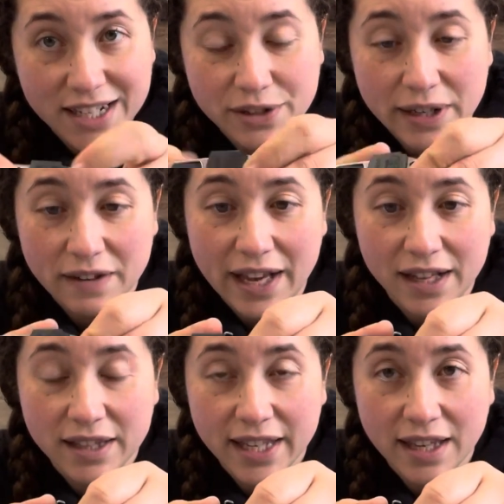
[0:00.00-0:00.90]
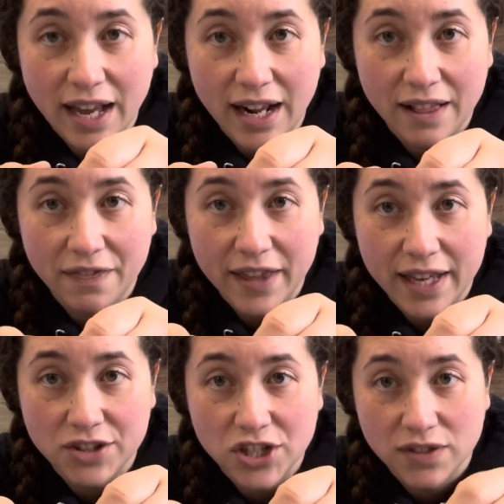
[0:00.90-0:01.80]
You hear that click, and
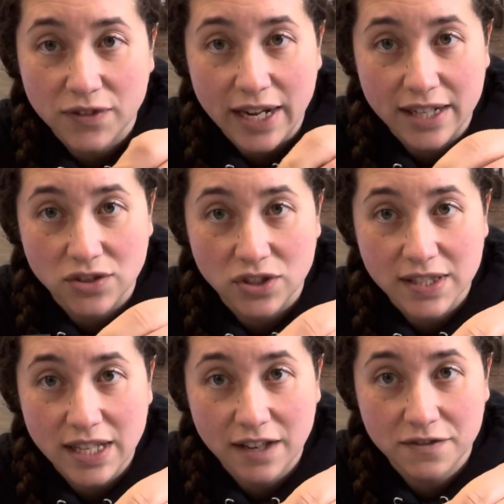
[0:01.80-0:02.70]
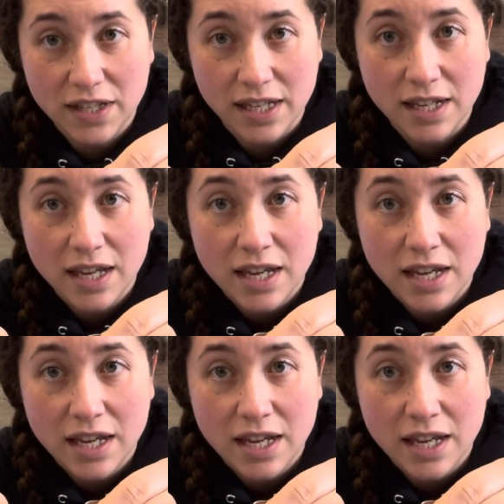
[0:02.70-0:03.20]
then just for extra safety,